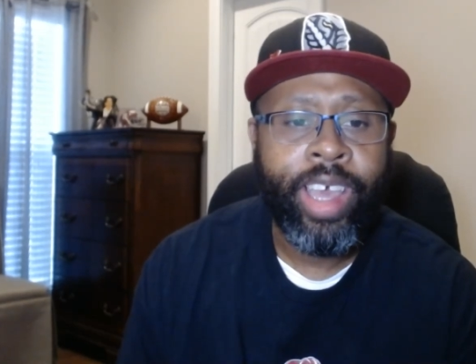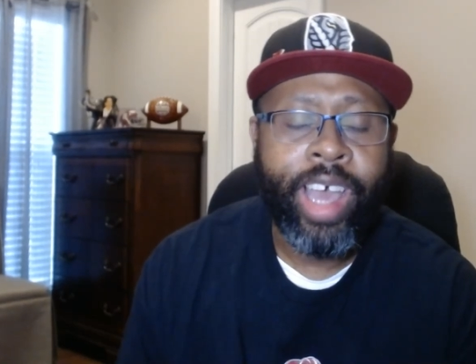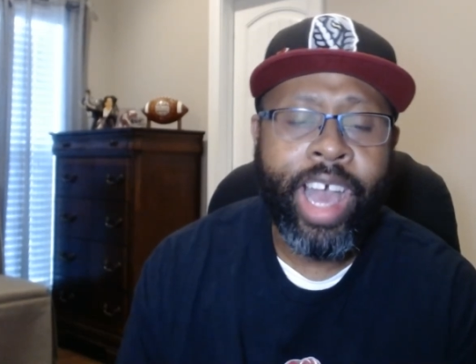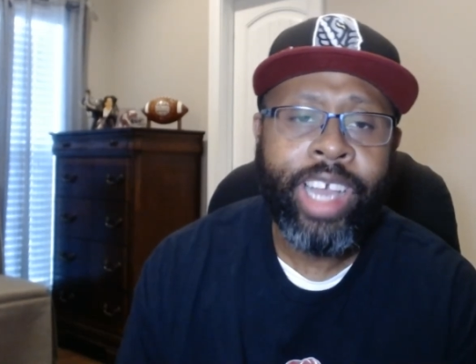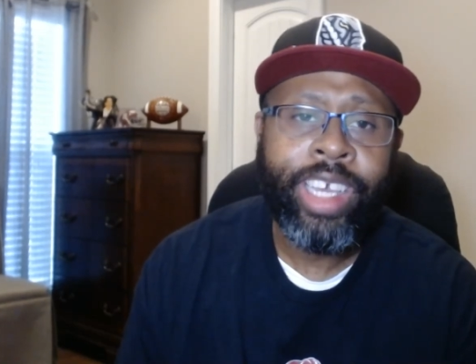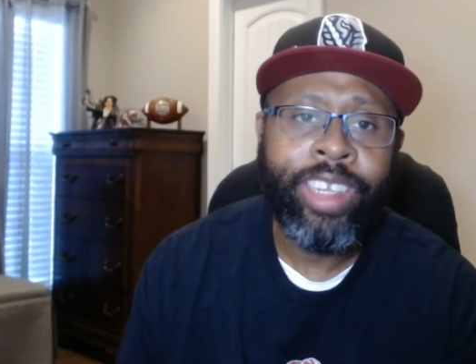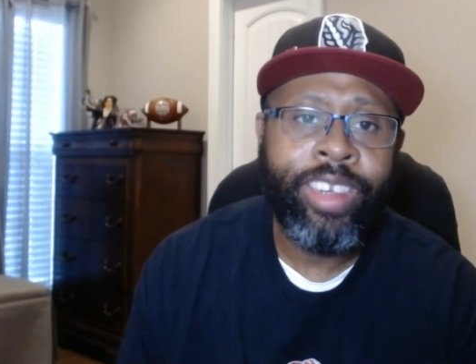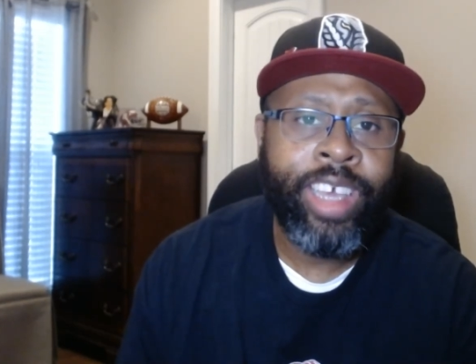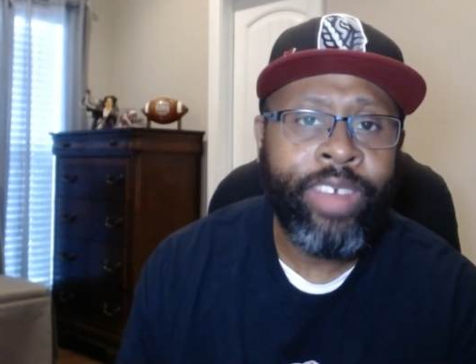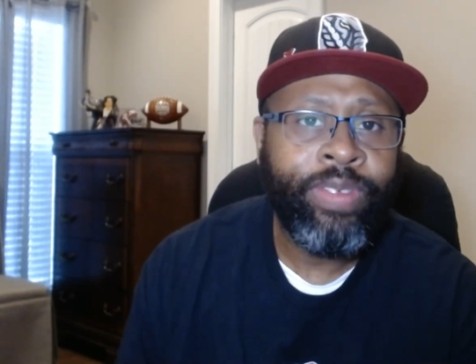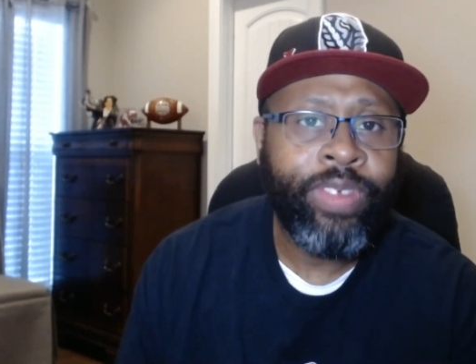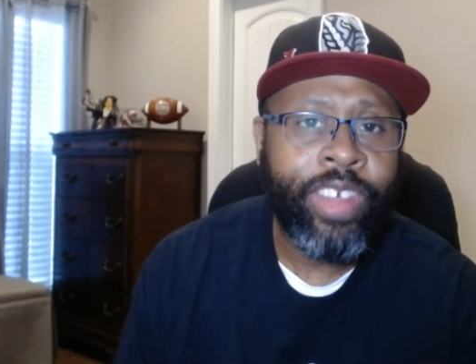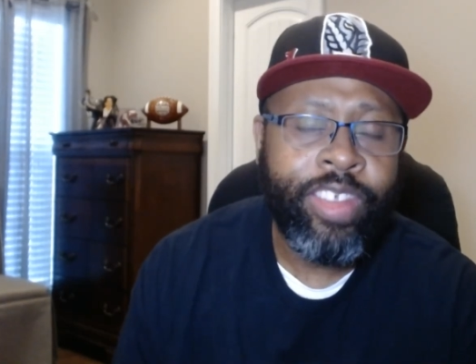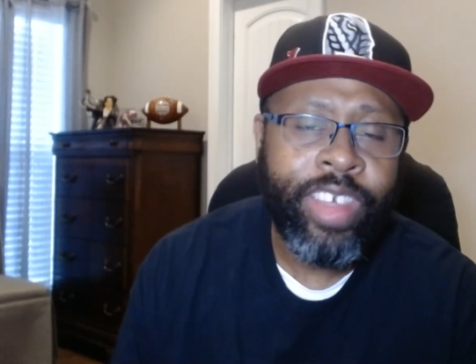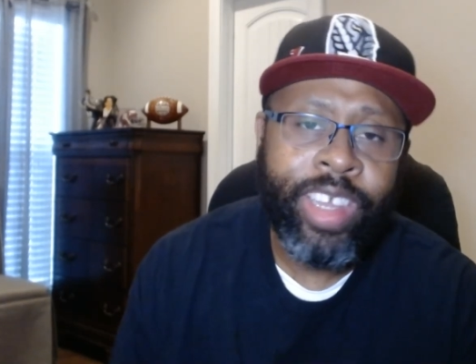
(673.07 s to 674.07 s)
I can
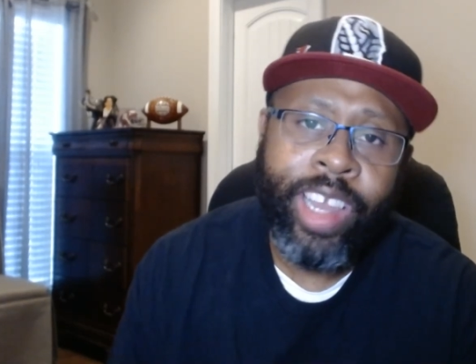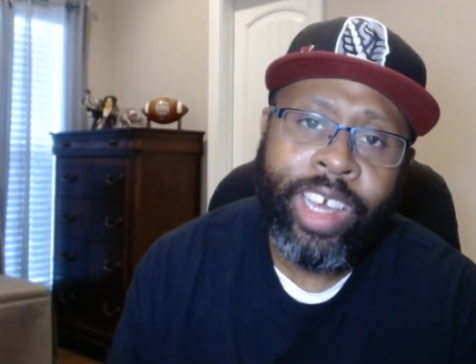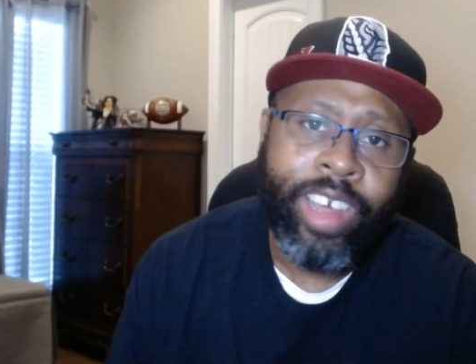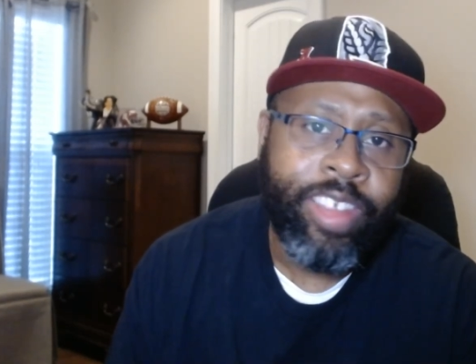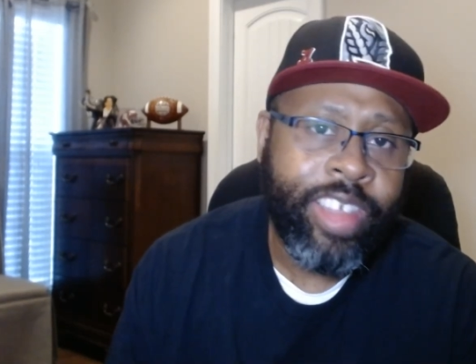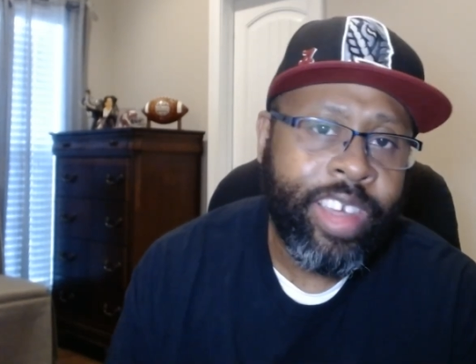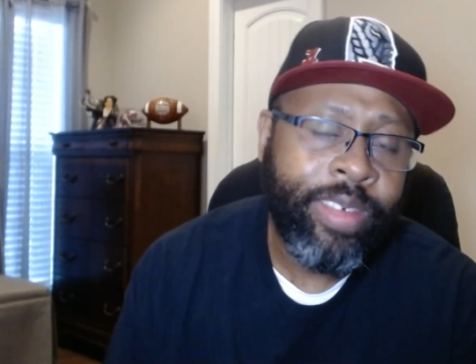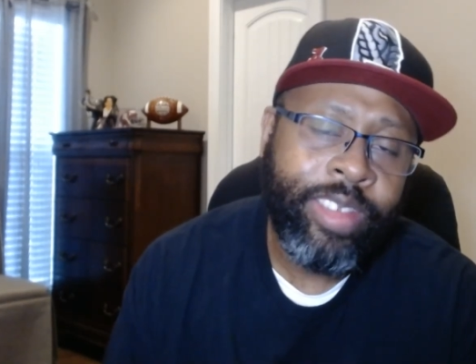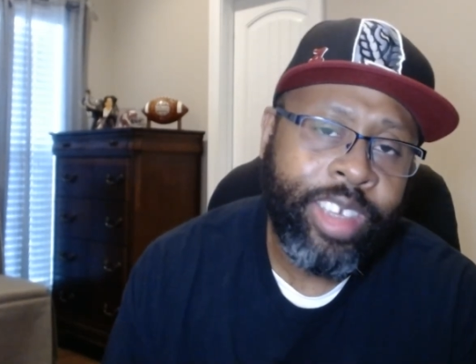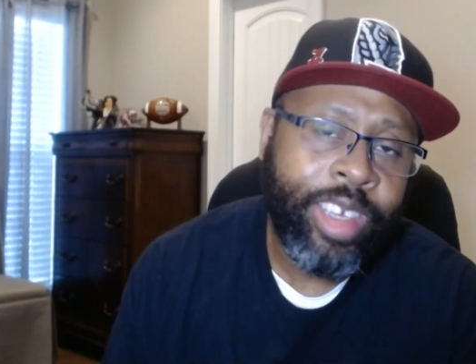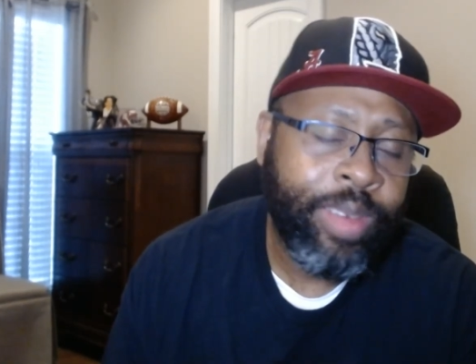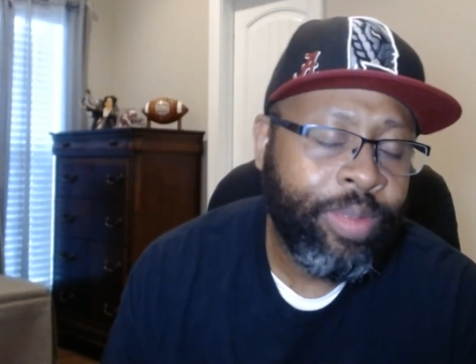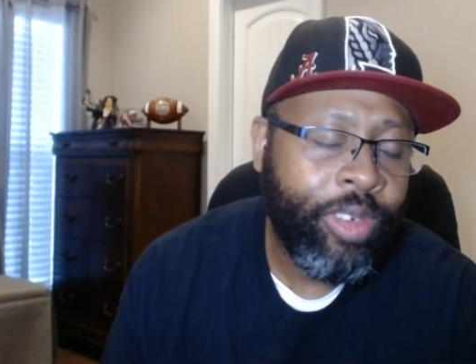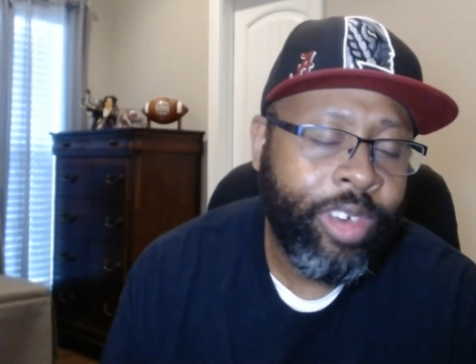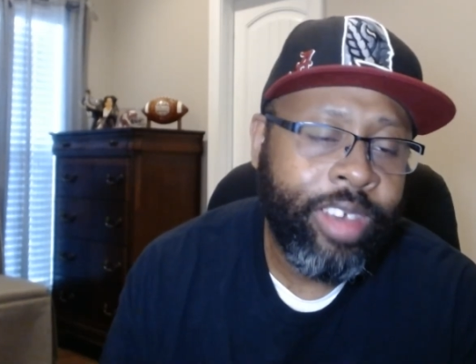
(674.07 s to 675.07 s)
definitely see like a
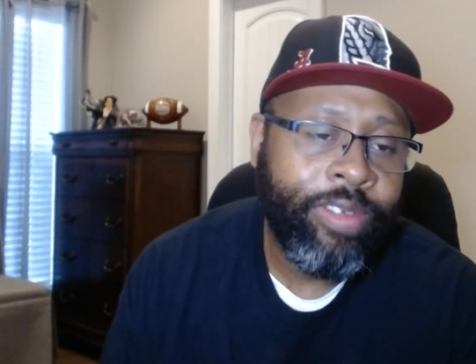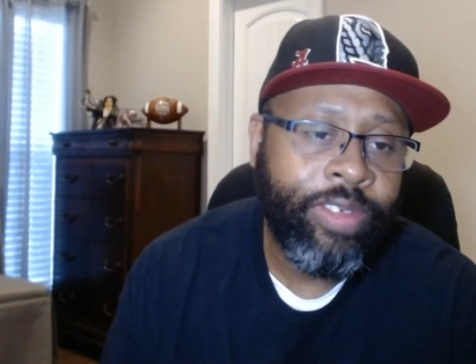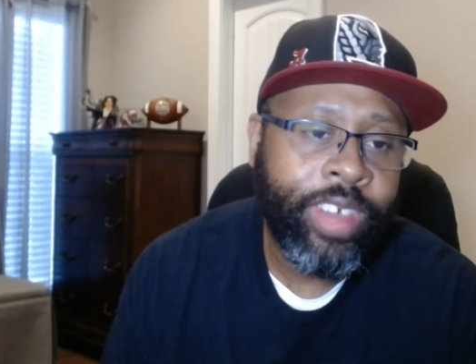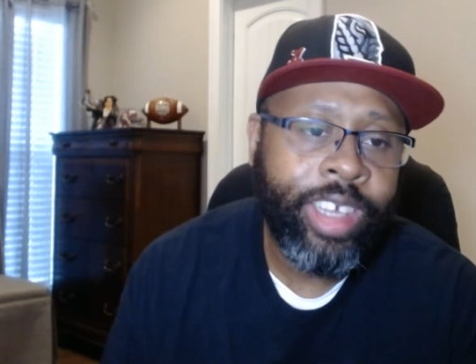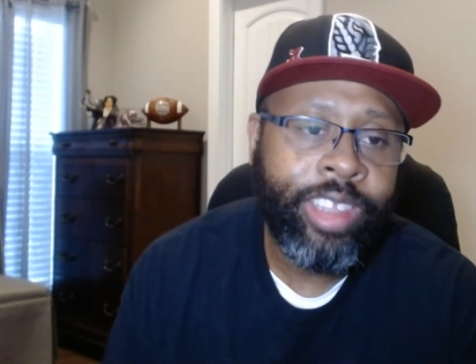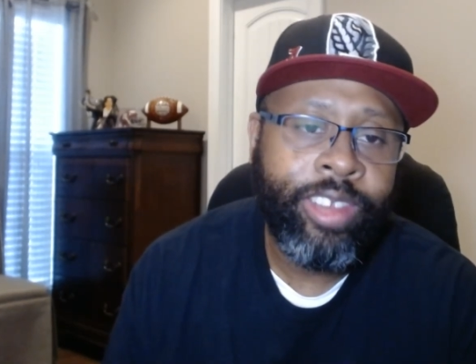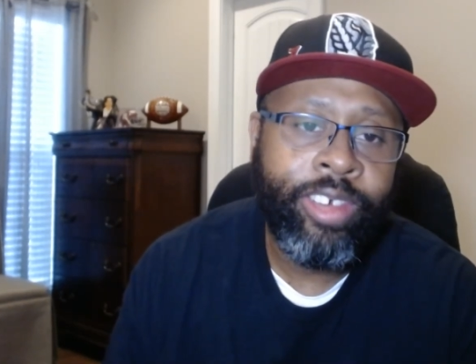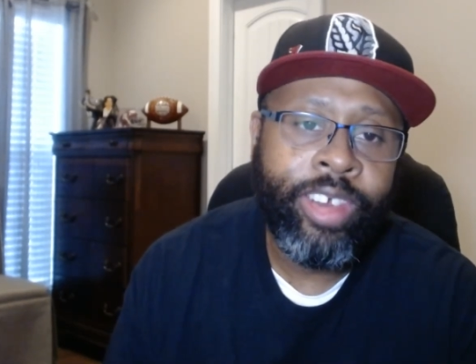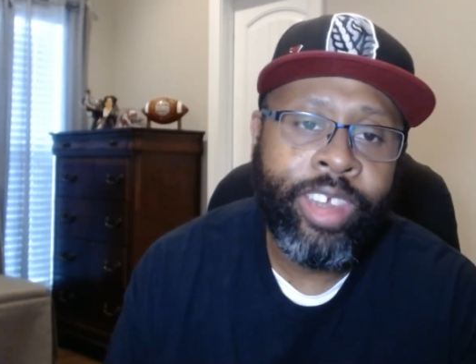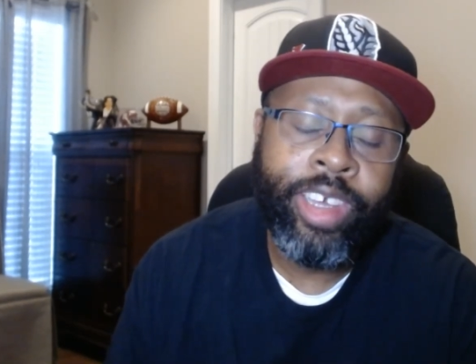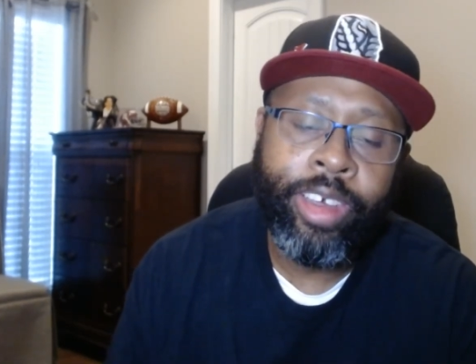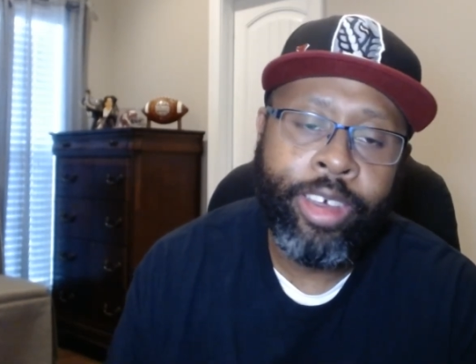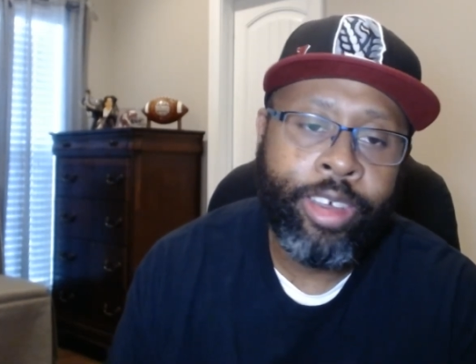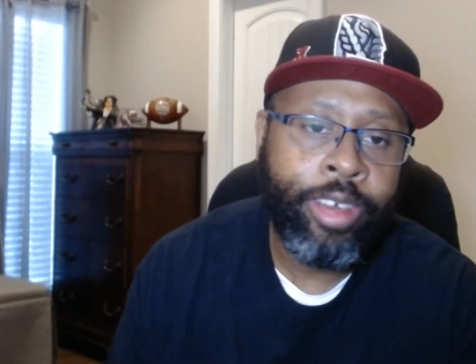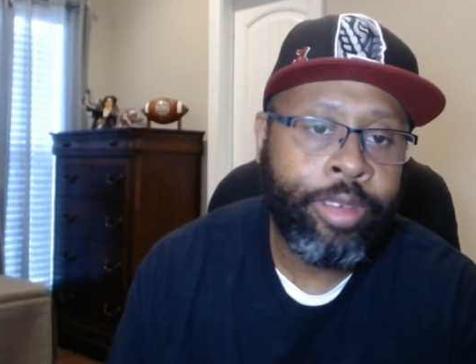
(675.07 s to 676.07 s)
17-point victory,
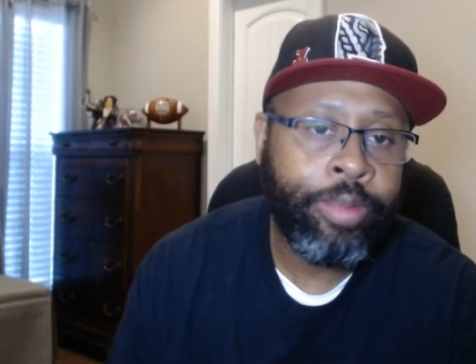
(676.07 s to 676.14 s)
uh,